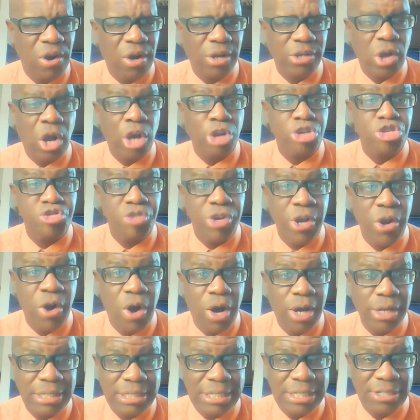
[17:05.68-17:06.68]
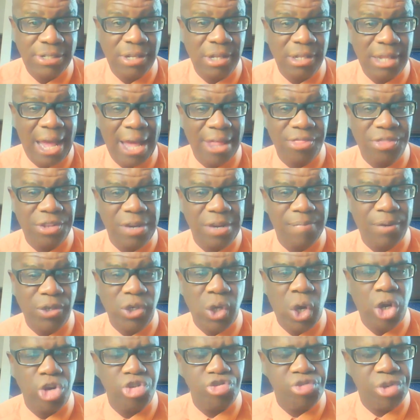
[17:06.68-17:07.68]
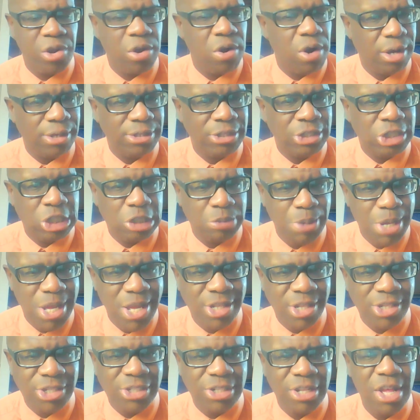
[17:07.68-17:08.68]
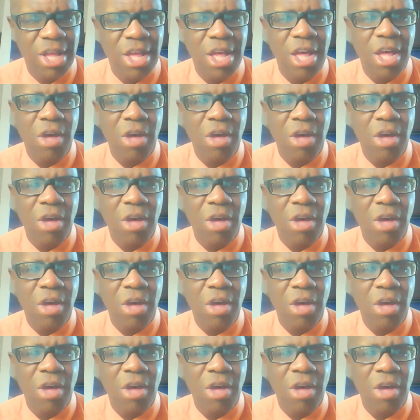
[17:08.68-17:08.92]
Haughton? Andre Haughton, it's not Anthony, but Andre Haughton speaks.